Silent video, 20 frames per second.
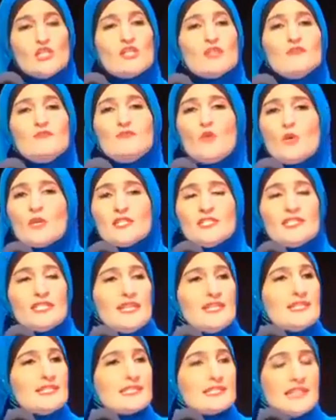forced
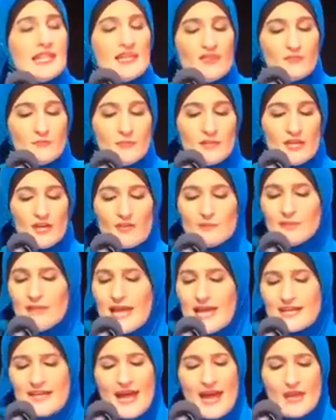enslavement of
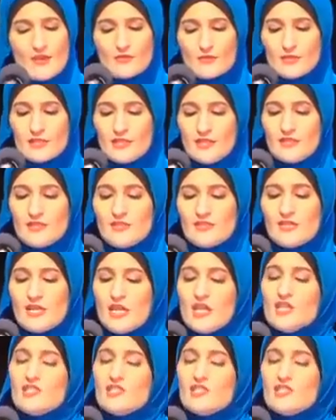Black Africans,